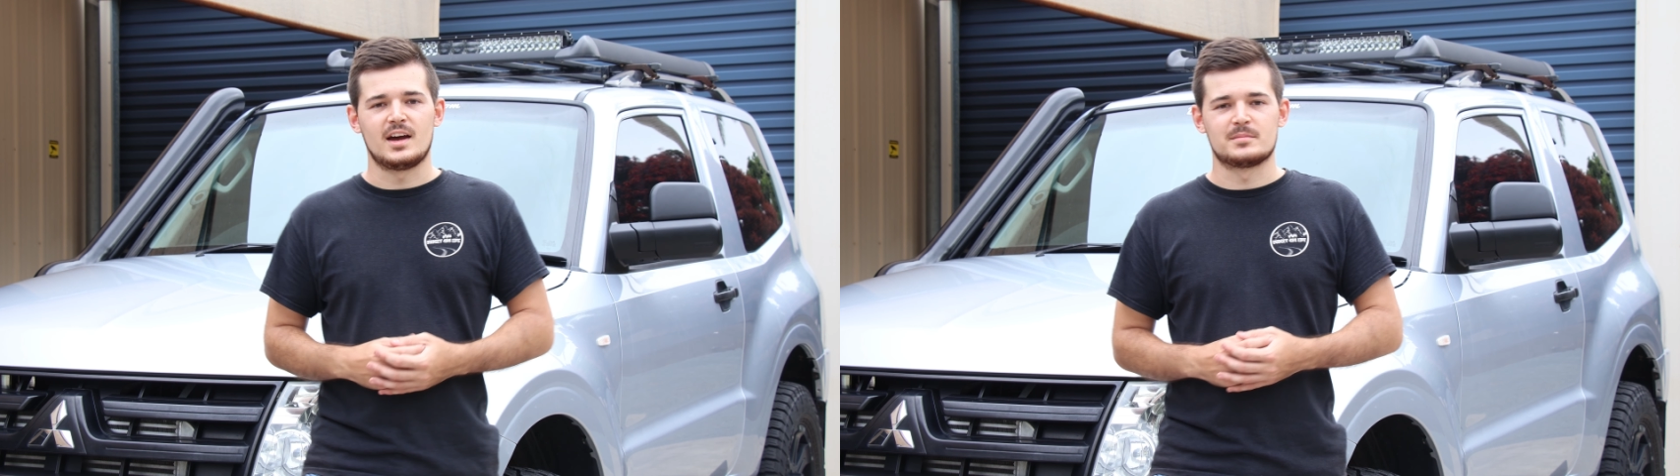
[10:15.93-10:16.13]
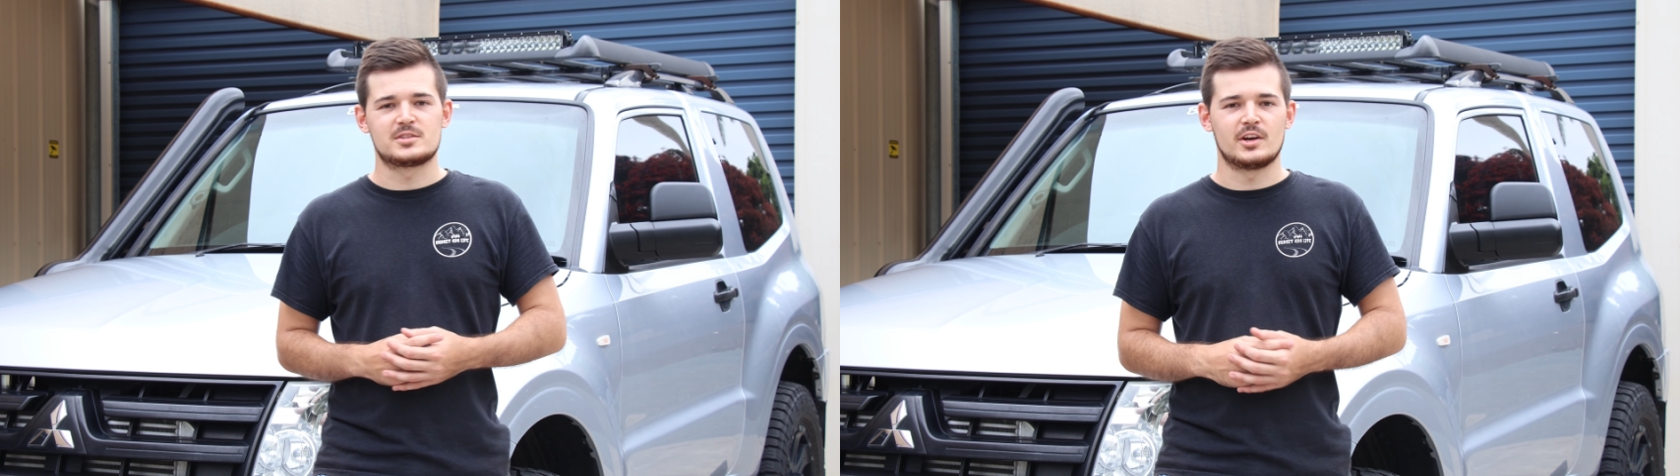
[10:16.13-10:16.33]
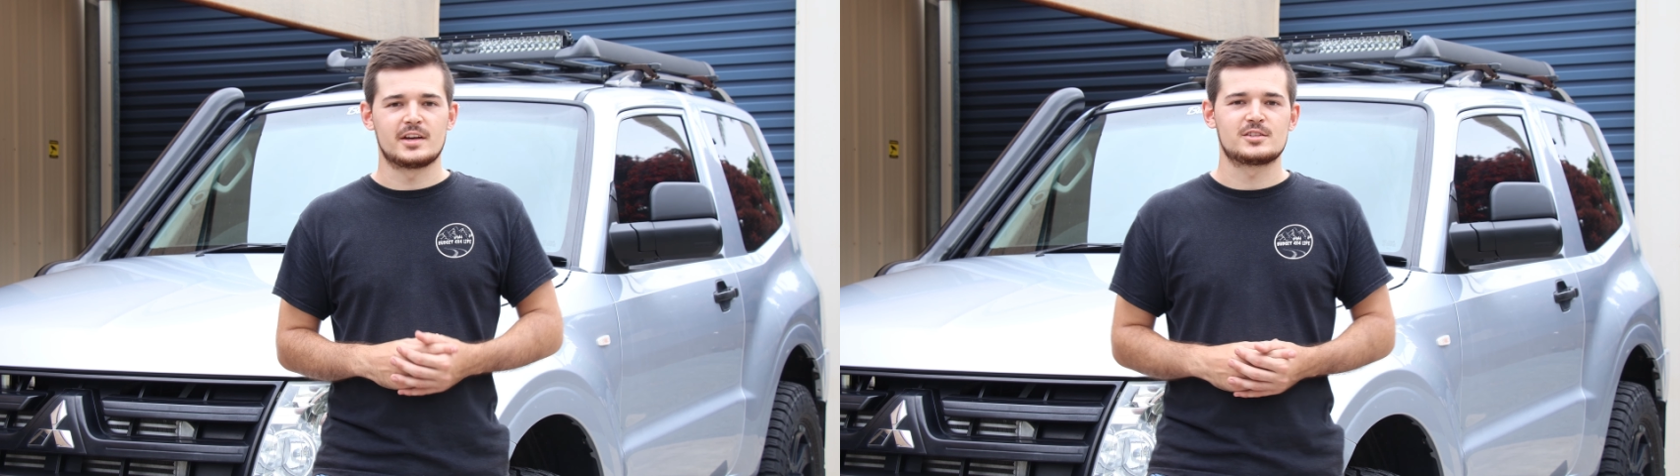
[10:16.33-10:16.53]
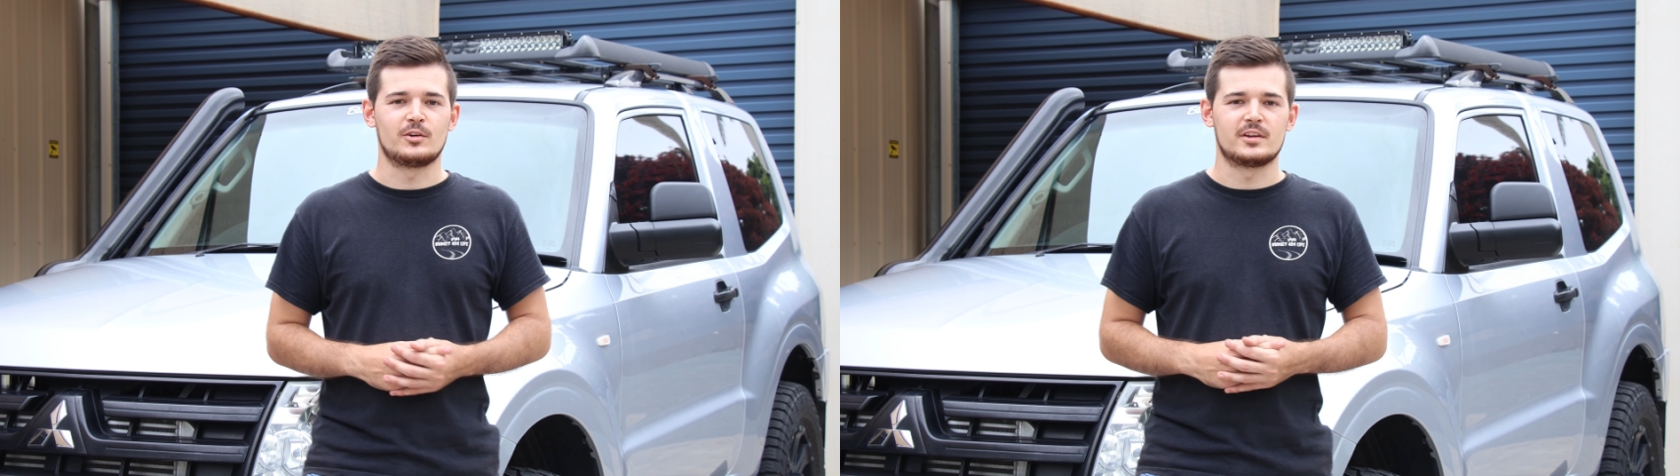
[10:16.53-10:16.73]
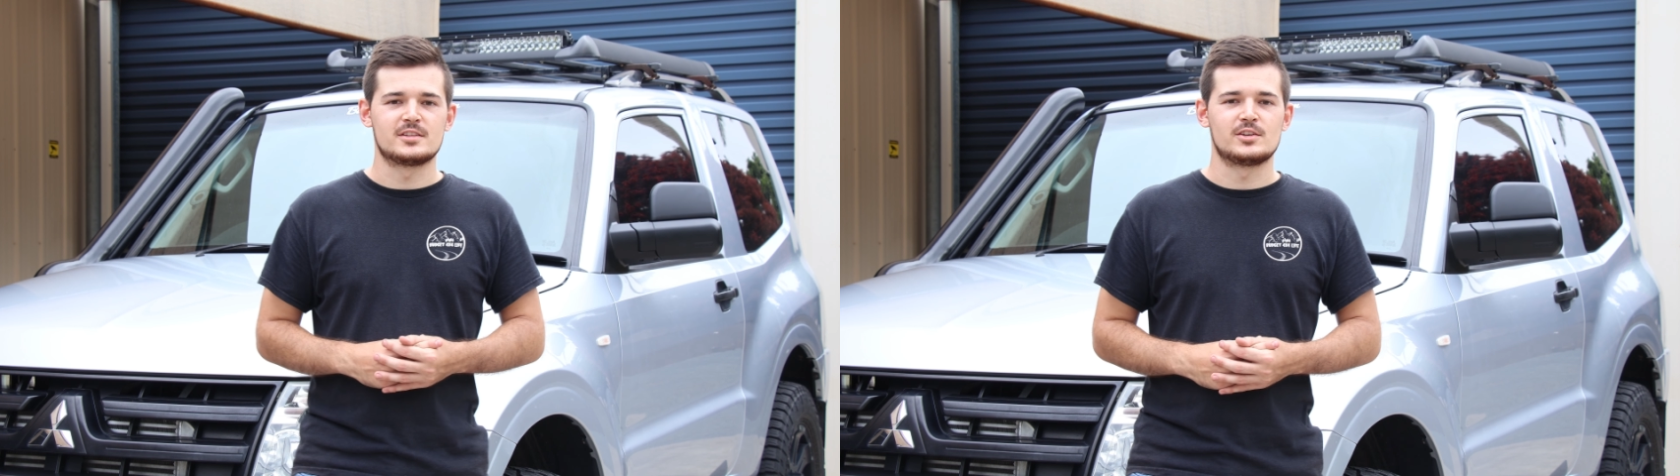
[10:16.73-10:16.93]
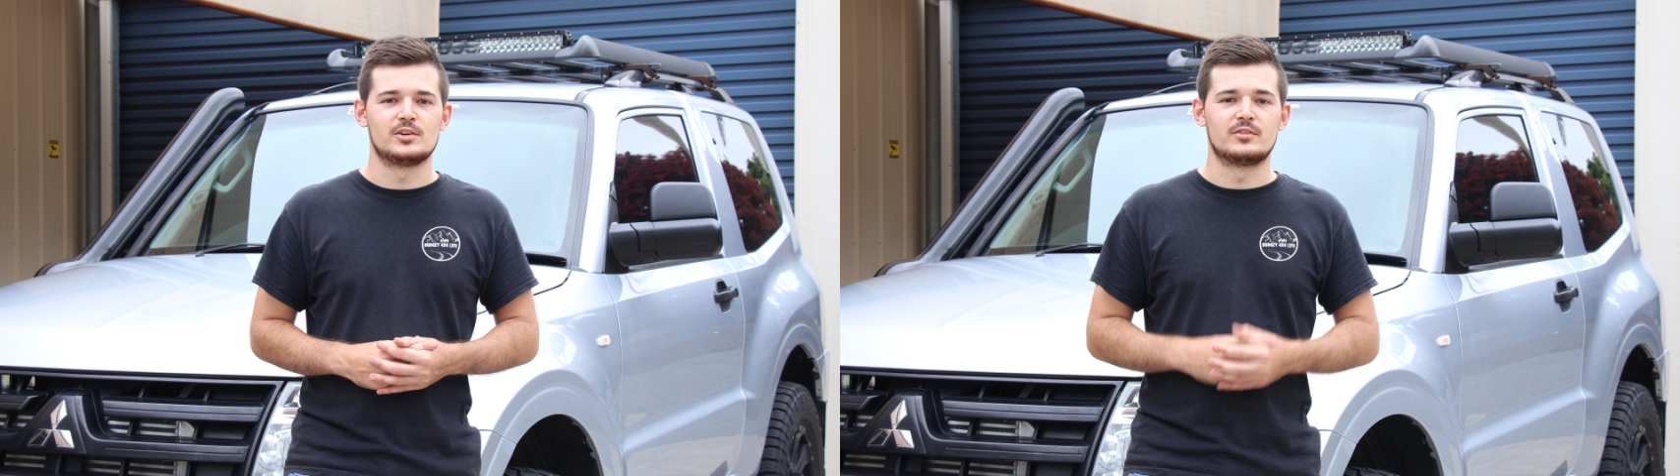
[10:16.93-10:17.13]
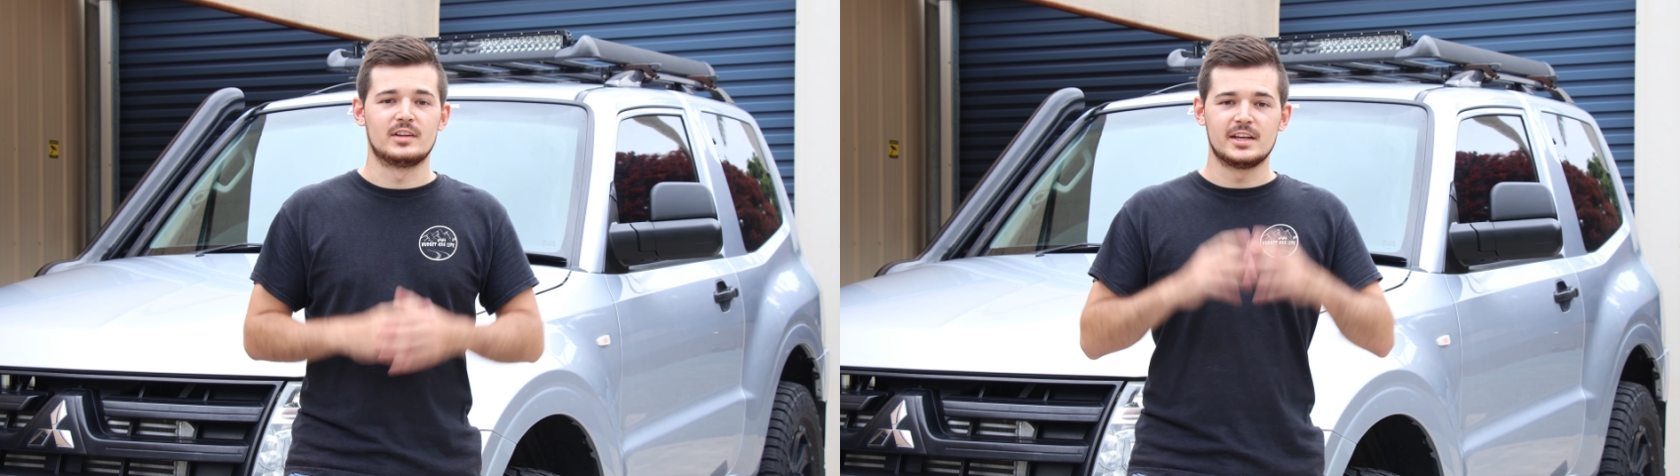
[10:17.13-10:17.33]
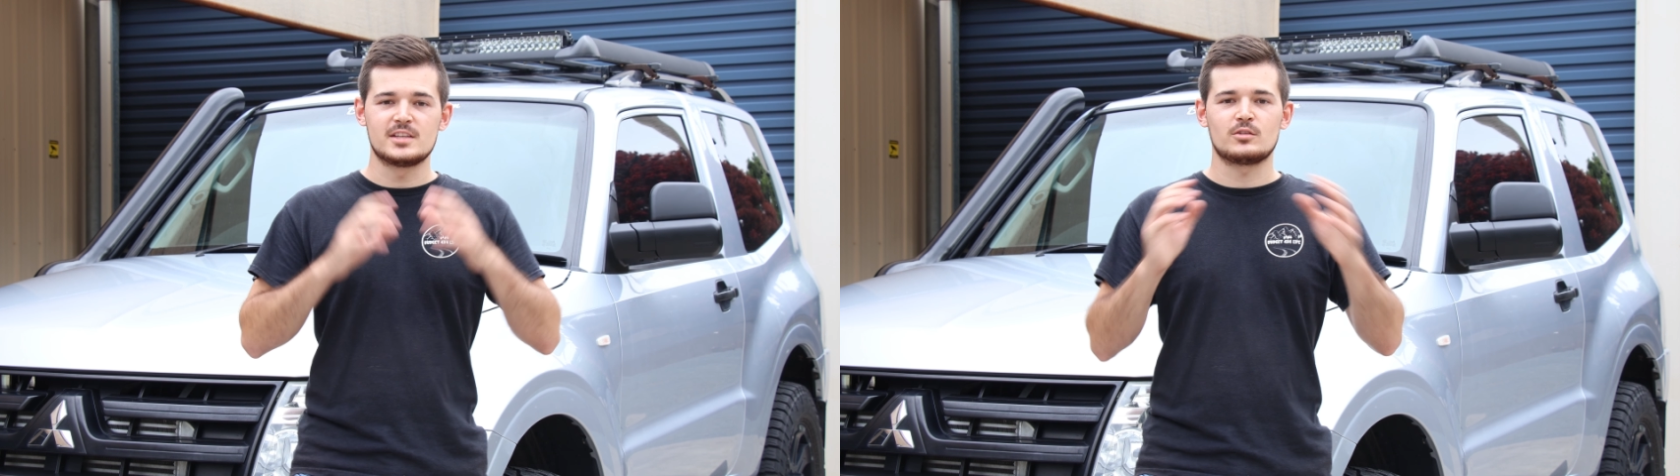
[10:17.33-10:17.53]
I'm so excited to
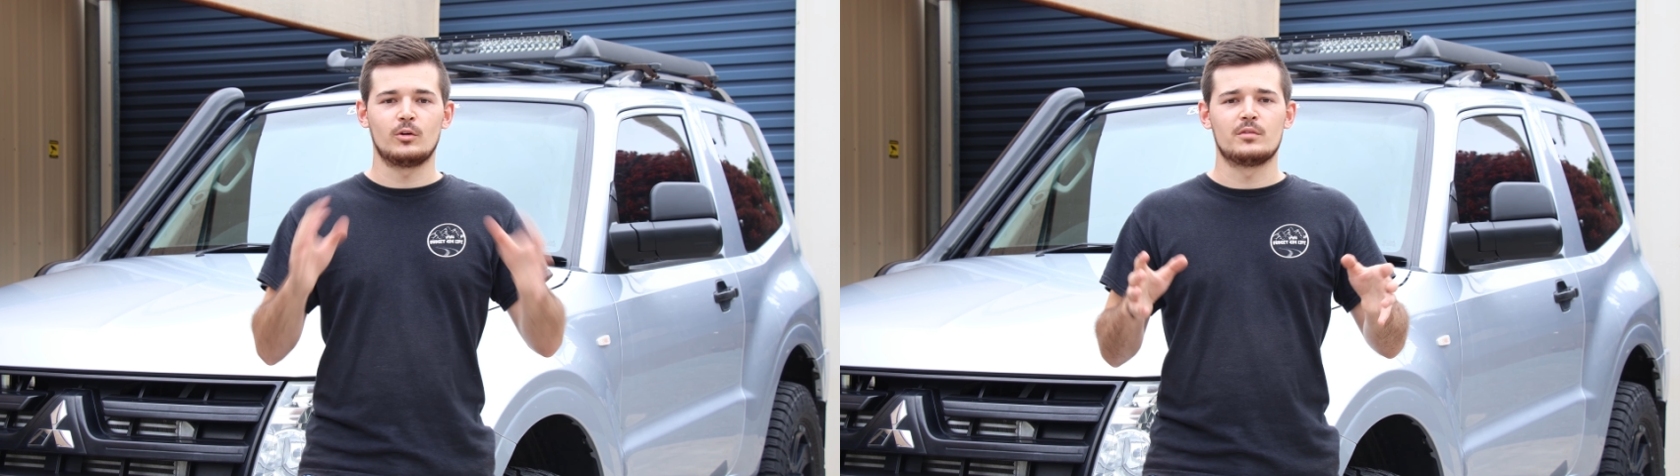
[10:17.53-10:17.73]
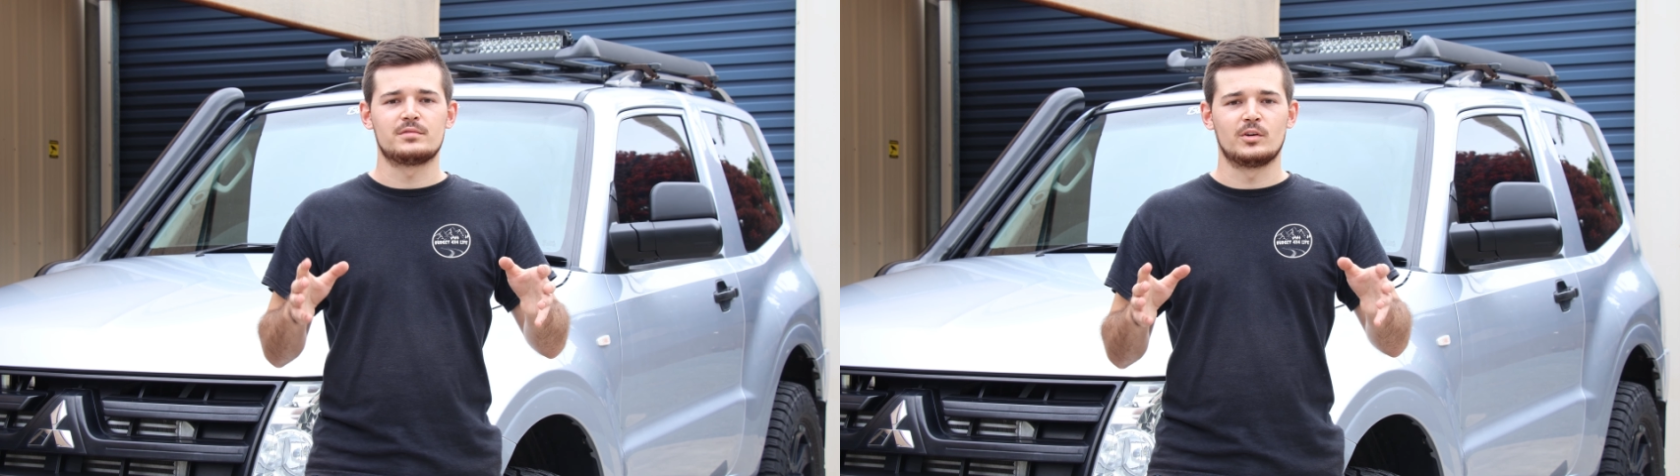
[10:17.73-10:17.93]
release all of